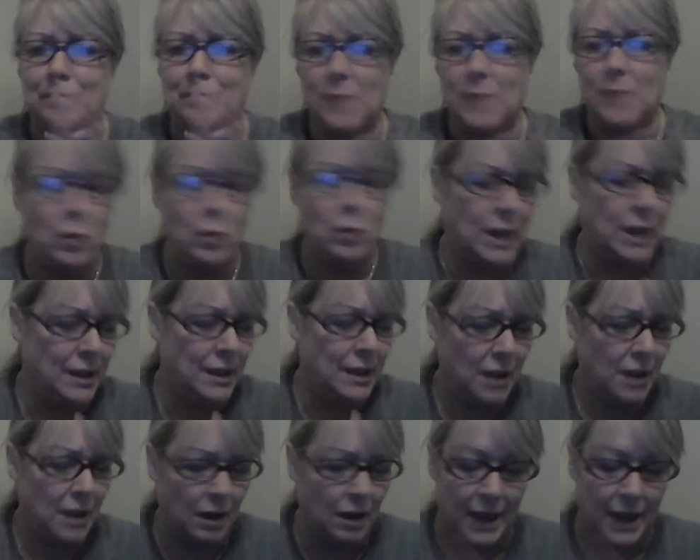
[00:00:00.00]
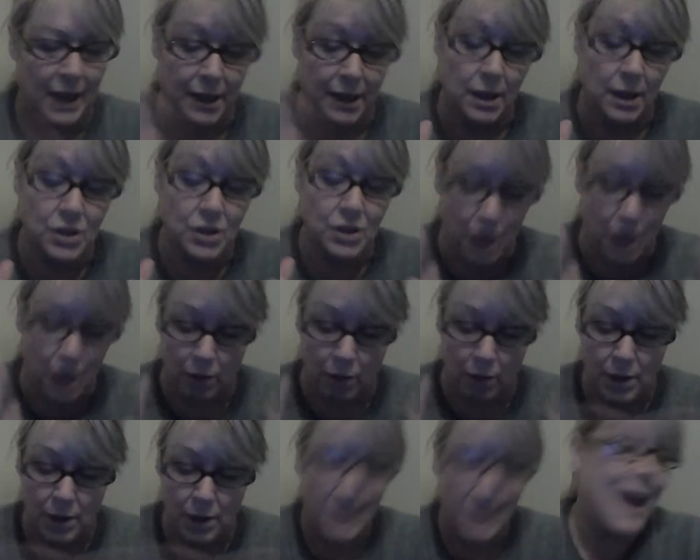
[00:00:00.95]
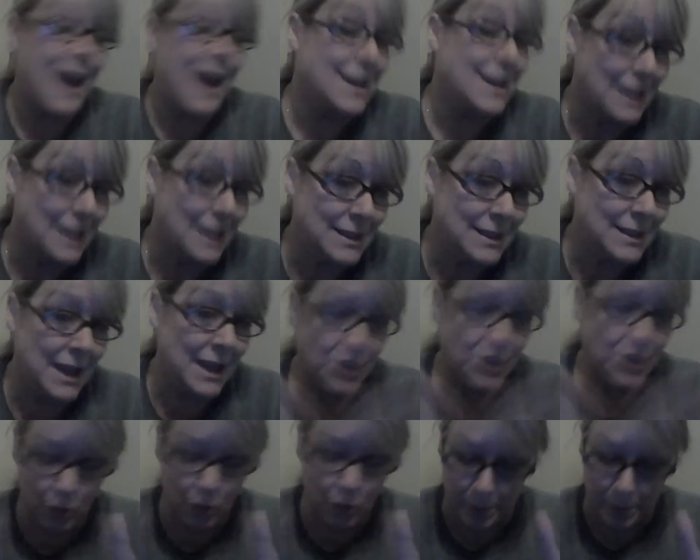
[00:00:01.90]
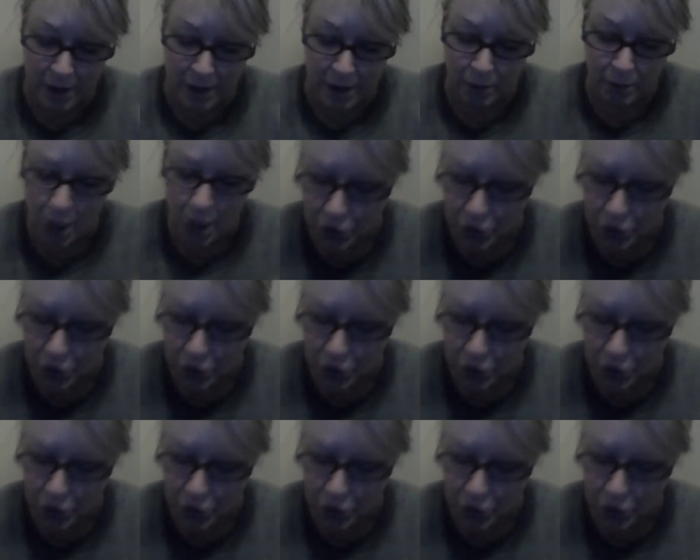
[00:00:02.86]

Hula. Okay, so as I say, Scorpio,